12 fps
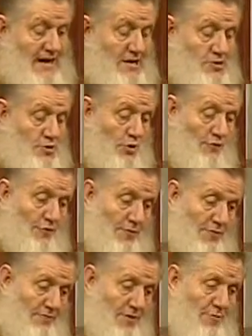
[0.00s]
So from
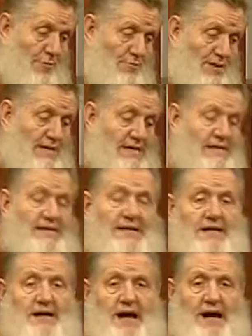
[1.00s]
the very
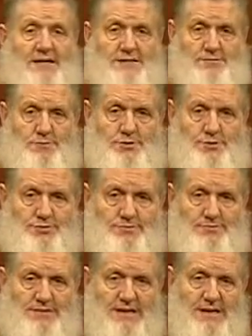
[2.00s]
beginning, as a Muslim,
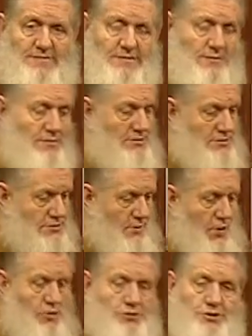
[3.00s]
even the
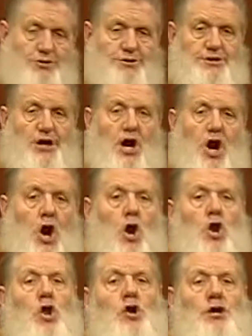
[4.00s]
small children
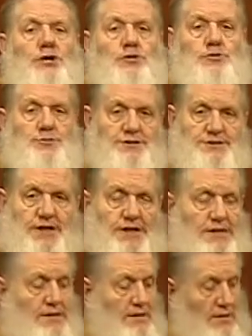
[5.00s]
are learning to
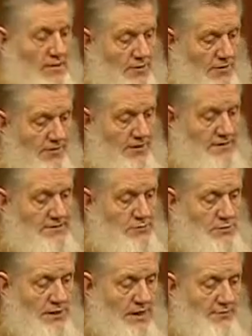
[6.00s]
recite the things that
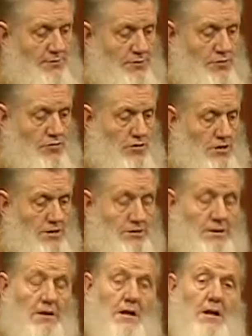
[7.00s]
we have from the Quran.
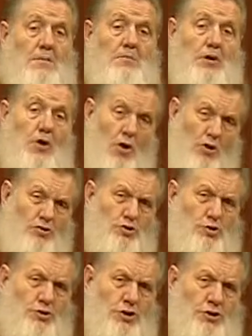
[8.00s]
But
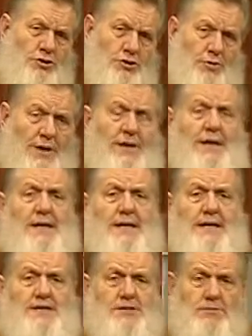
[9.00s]
also along the way
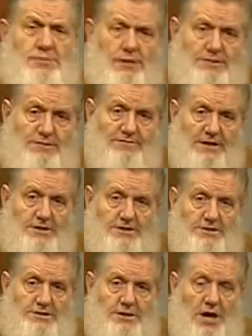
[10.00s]
is the
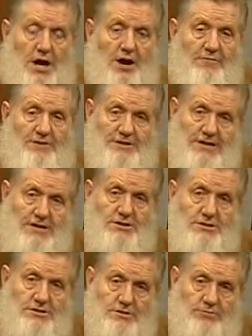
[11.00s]
preservation of the
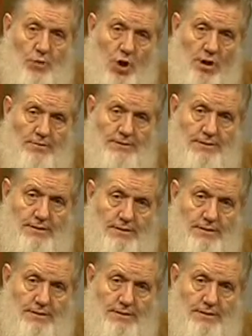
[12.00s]
teachings of Muhammad